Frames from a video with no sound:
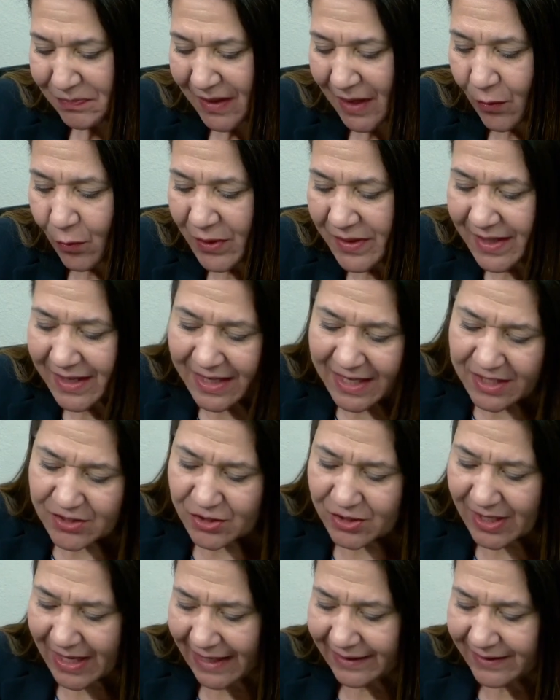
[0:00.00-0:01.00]
Within
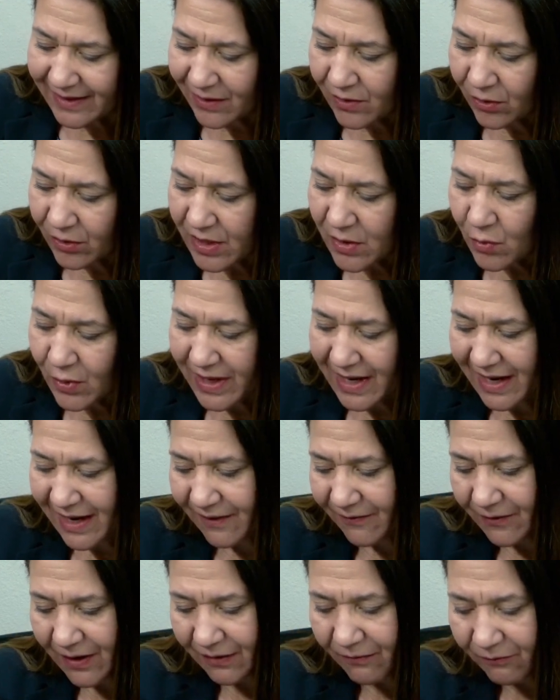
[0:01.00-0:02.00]
each category, we have
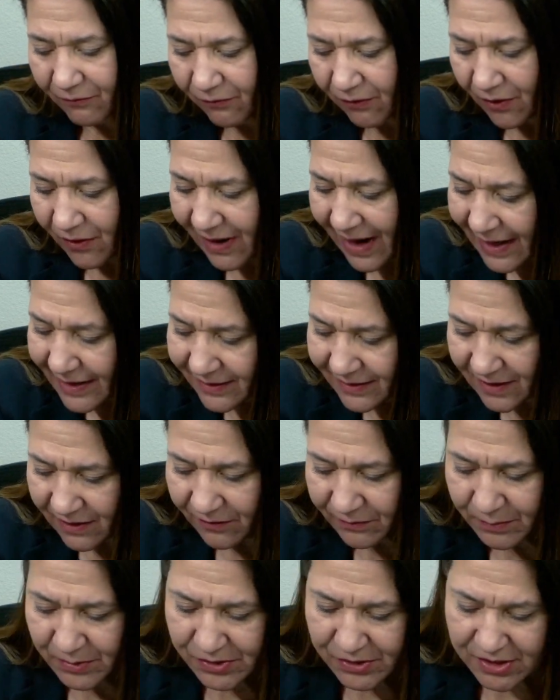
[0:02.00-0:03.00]
a variety
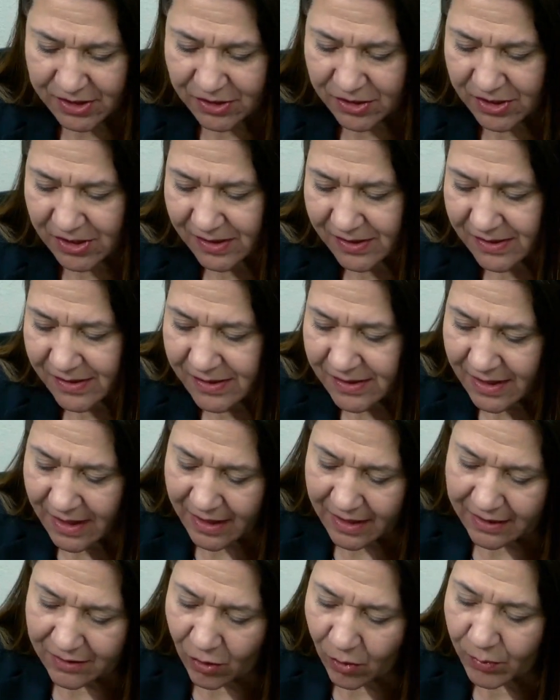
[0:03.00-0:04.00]
of positions
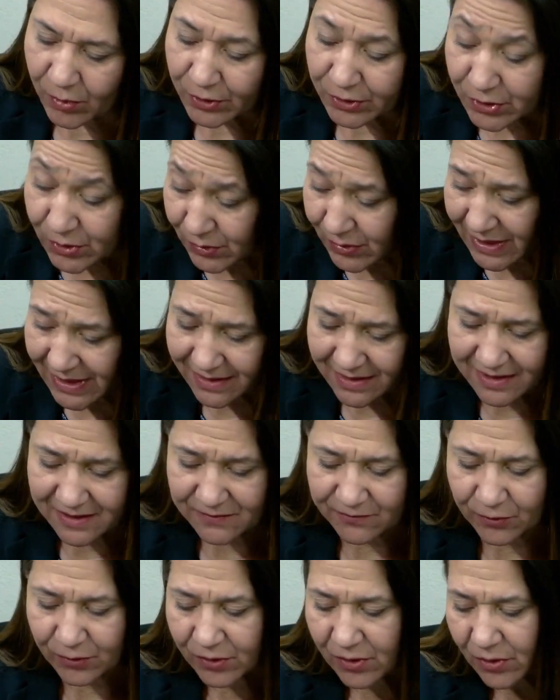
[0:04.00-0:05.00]
and opportunities
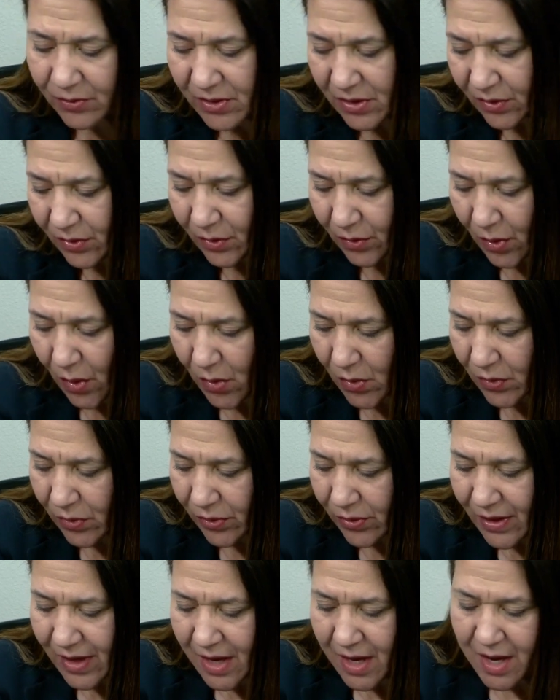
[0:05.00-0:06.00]
for career growth.
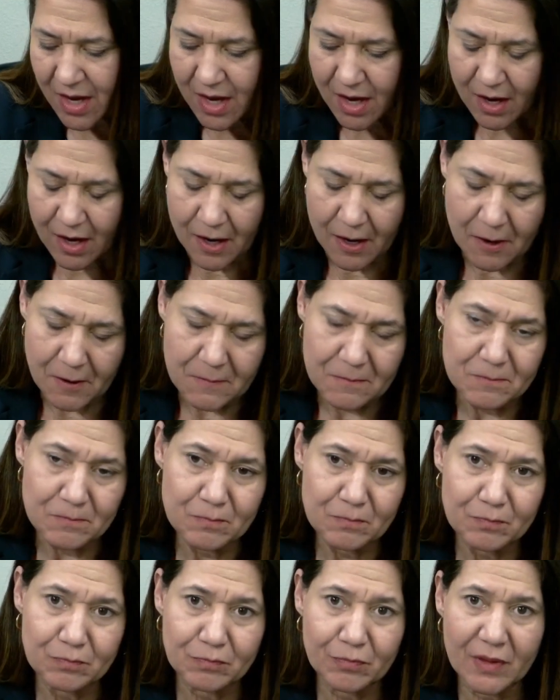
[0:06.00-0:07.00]

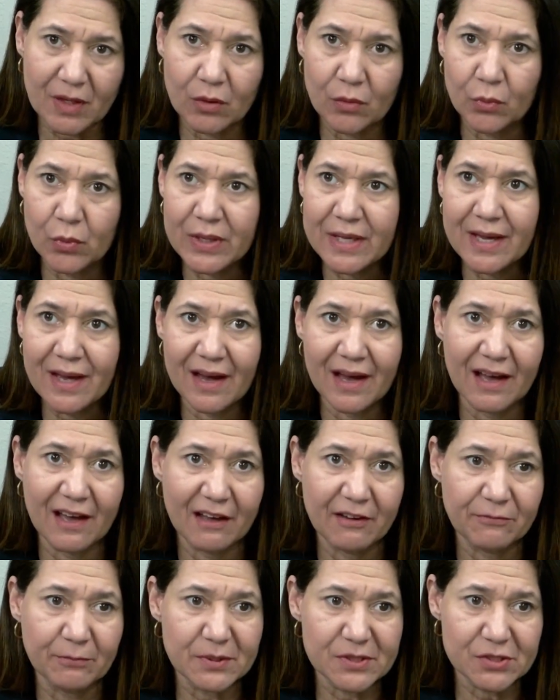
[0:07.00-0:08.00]
We
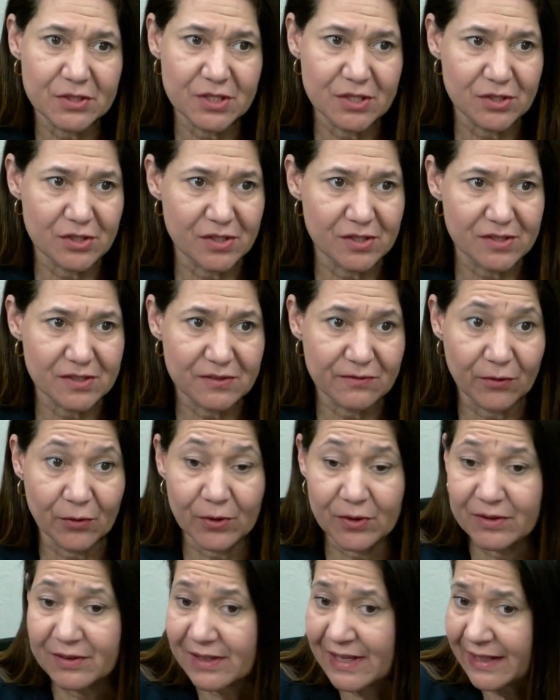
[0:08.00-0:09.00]
have positions
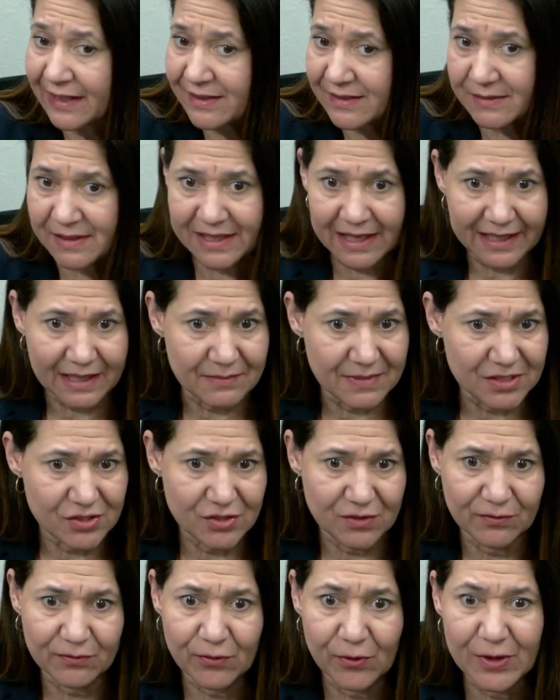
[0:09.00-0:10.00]
for, like I
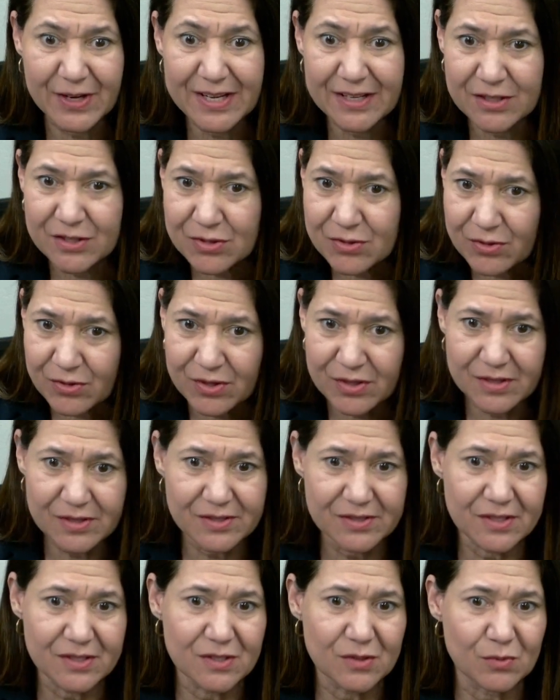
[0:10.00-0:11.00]
mentioned, for
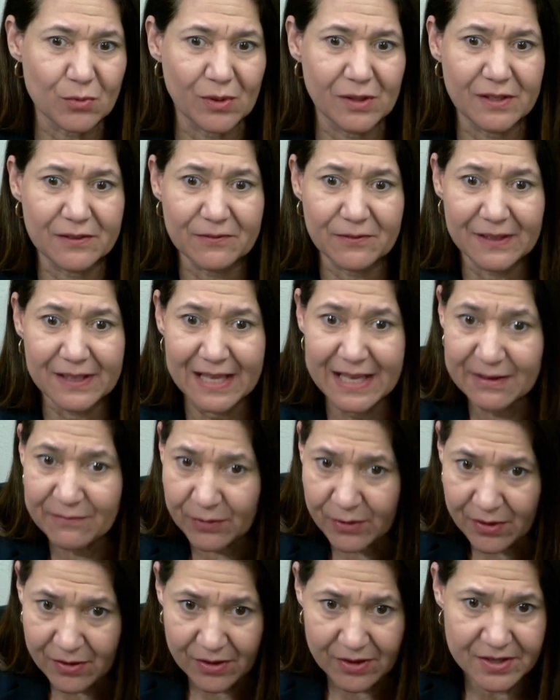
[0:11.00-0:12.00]
interns, as well as
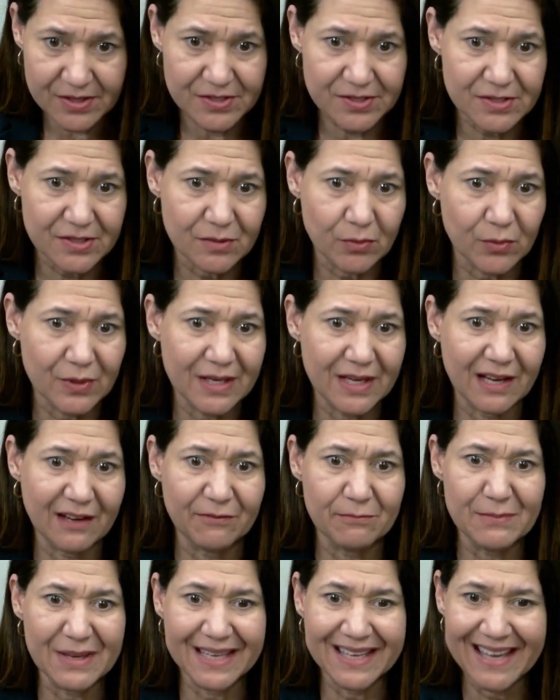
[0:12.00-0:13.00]
laborers. We
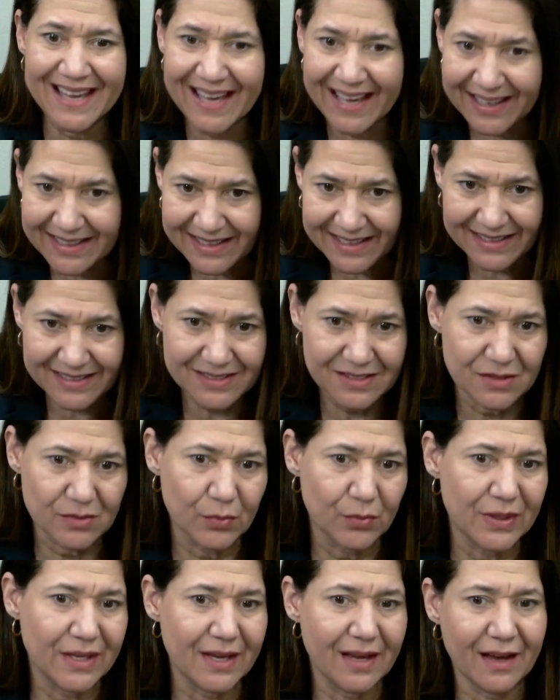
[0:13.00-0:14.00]
have mechanics.
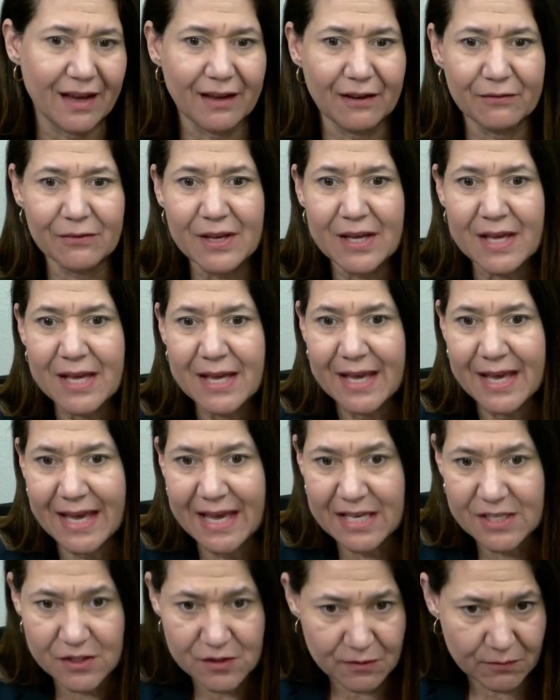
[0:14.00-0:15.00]
We have
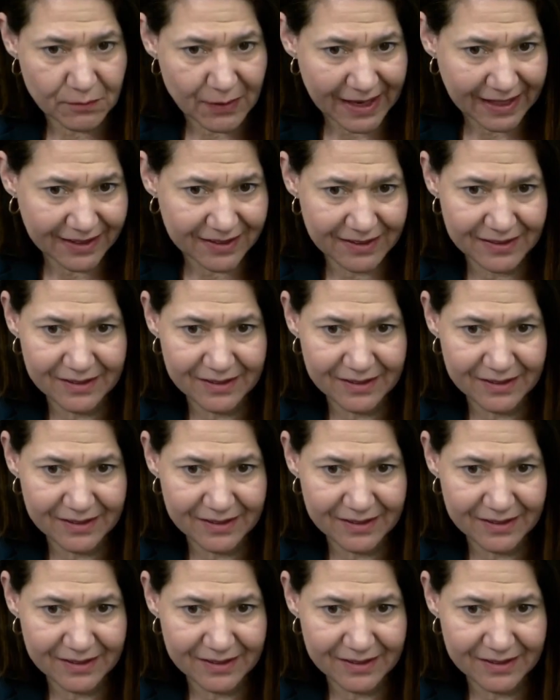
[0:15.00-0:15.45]
HVAC